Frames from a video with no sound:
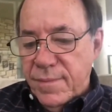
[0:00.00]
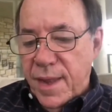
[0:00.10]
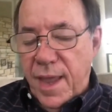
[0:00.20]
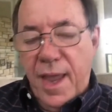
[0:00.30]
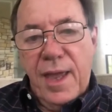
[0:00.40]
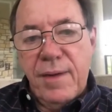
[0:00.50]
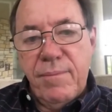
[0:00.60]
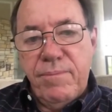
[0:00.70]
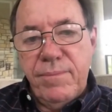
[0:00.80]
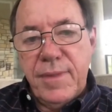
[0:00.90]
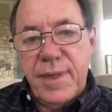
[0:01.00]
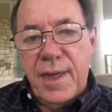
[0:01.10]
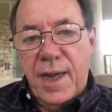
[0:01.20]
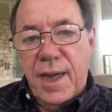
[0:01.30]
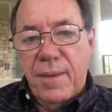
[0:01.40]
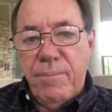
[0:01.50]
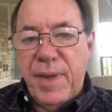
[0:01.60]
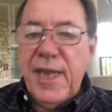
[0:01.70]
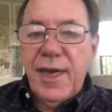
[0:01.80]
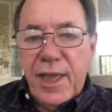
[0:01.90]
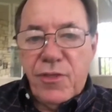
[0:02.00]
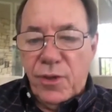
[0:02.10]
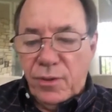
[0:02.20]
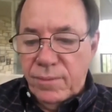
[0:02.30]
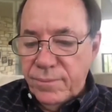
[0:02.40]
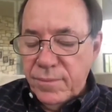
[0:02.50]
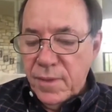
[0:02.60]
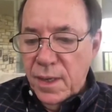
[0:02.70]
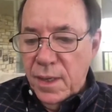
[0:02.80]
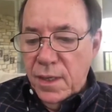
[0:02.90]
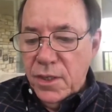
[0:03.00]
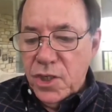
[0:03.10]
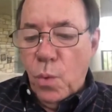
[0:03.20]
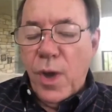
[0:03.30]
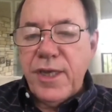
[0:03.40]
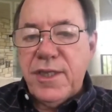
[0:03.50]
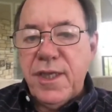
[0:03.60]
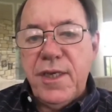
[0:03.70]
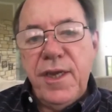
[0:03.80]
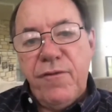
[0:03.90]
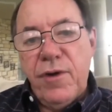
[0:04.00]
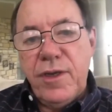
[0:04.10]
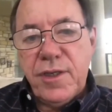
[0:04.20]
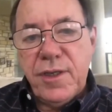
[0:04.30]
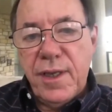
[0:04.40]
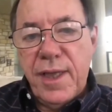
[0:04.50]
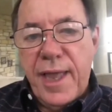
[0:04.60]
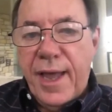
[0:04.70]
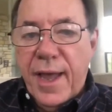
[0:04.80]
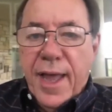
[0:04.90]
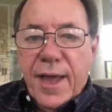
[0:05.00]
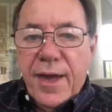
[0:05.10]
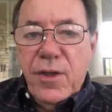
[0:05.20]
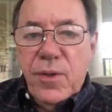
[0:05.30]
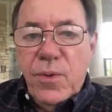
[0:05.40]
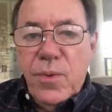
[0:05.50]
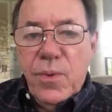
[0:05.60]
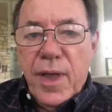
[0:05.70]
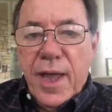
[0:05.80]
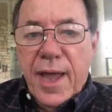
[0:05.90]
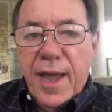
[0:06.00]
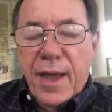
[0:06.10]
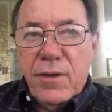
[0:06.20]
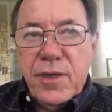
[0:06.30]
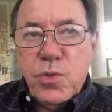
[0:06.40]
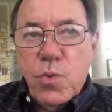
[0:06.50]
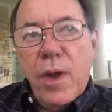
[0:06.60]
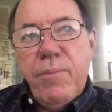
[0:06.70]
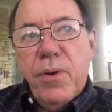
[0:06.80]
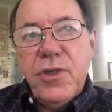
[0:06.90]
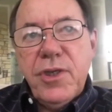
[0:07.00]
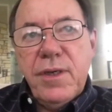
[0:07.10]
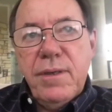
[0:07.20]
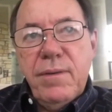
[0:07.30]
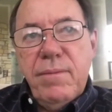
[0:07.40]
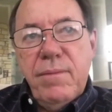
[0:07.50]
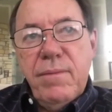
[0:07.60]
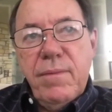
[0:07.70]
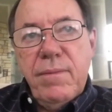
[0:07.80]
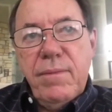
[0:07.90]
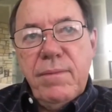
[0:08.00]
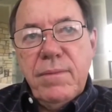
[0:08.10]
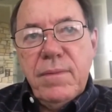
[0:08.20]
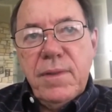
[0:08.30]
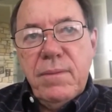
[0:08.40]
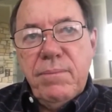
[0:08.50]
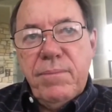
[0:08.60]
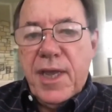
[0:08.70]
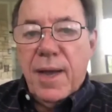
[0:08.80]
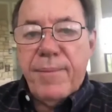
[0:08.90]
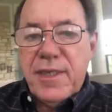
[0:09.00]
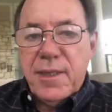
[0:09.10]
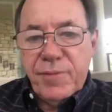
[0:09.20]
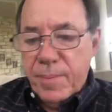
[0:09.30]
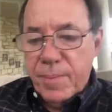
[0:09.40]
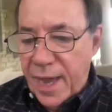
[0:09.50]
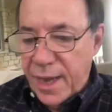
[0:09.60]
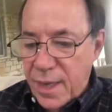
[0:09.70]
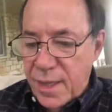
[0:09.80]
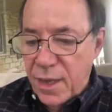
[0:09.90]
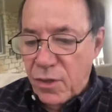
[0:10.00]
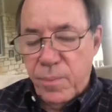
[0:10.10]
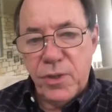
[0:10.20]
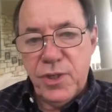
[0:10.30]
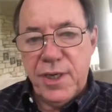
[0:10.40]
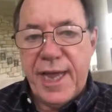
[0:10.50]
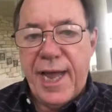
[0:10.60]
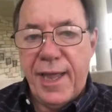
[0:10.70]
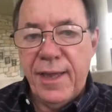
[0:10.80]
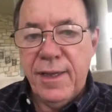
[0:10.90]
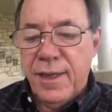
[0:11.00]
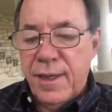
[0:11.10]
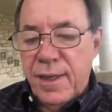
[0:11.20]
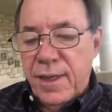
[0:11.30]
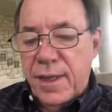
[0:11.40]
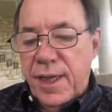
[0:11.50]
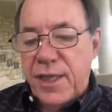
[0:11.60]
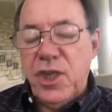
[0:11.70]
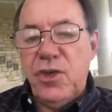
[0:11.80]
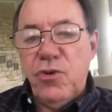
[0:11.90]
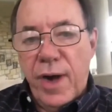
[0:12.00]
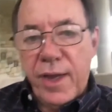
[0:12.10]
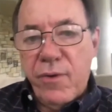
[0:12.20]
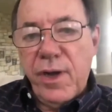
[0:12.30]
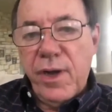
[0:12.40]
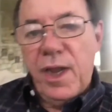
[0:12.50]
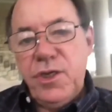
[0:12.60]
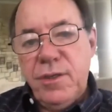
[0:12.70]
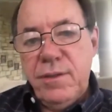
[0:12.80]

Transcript: and uh, be lethal. So, what is the difference? How how do you how does one person become asymptomatic and the other person die? It's in direct relation